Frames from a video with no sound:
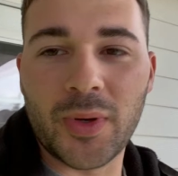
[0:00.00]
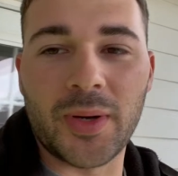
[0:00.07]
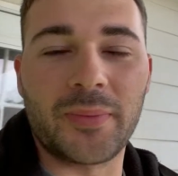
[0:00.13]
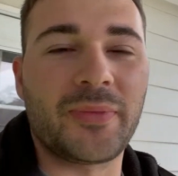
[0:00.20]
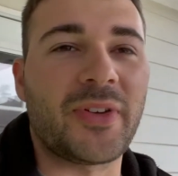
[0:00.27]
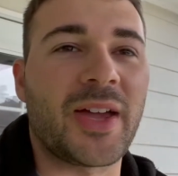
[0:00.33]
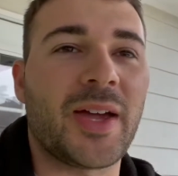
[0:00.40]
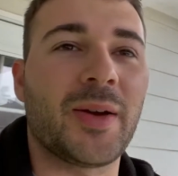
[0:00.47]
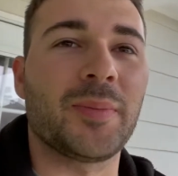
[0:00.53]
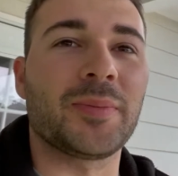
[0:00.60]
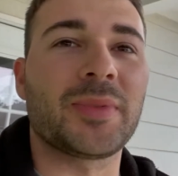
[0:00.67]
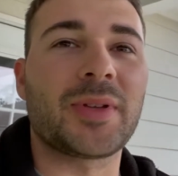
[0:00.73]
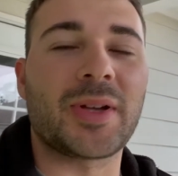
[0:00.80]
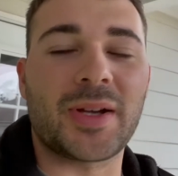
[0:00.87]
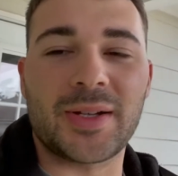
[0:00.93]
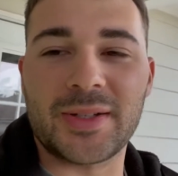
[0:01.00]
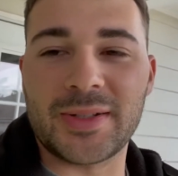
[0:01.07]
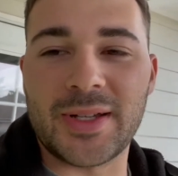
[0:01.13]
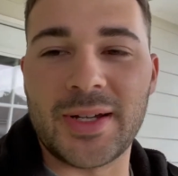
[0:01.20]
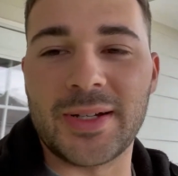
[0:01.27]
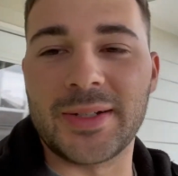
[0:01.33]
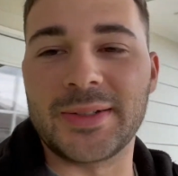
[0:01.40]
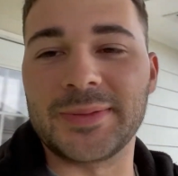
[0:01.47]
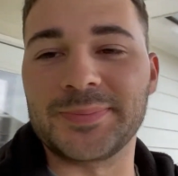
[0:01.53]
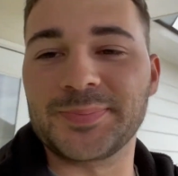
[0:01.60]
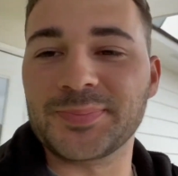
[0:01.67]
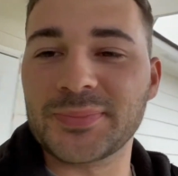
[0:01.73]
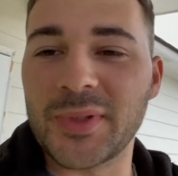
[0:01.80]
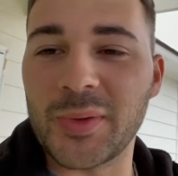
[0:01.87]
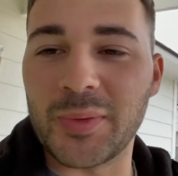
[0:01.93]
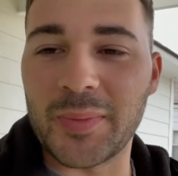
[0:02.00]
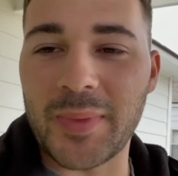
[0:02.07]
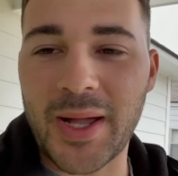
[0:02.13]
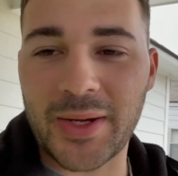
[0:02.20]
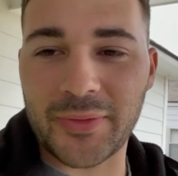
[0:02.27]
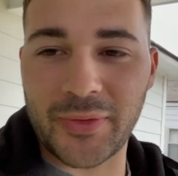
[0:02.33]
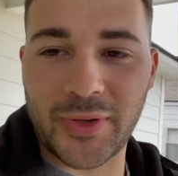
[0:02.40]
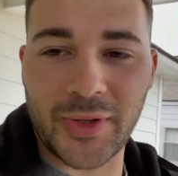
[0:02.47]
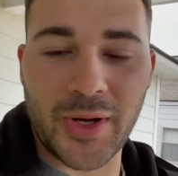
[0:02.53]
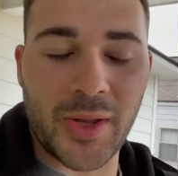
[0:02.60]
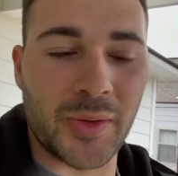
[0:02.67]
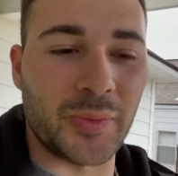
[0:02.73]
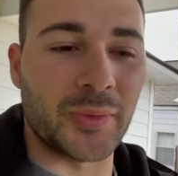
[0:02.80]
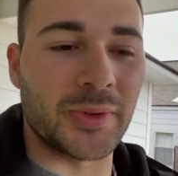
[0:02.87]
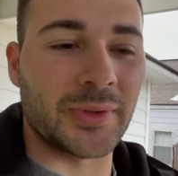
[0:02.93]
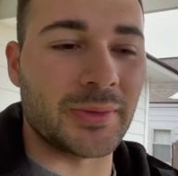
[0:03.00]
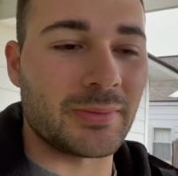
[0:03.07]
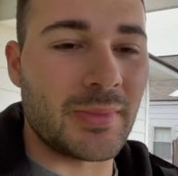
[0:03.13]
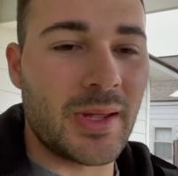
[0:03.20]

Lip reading: up, fam? We're back for another one.